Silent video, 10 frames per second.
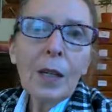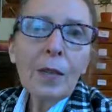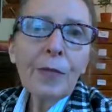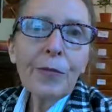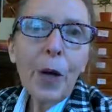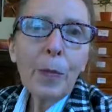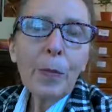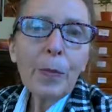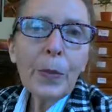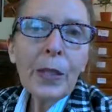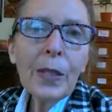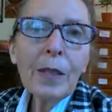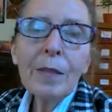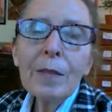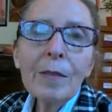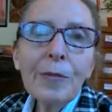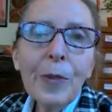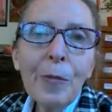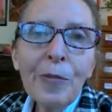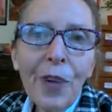from
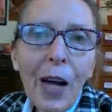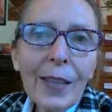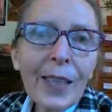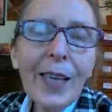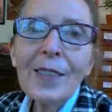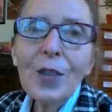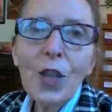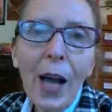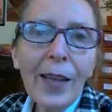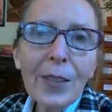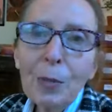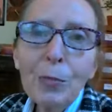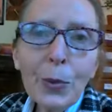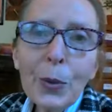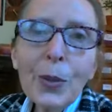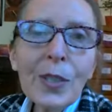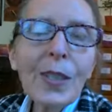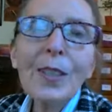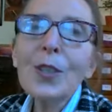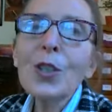falling as a child and
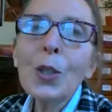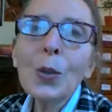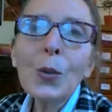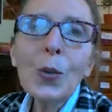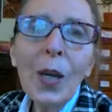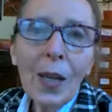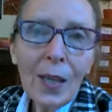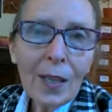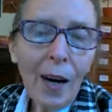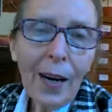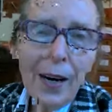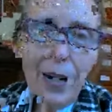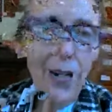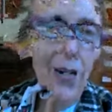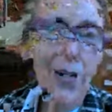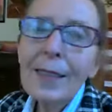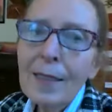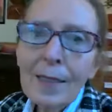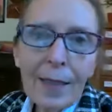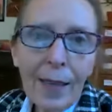bruising to car
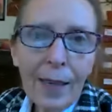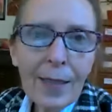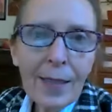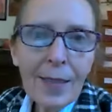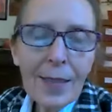accidents and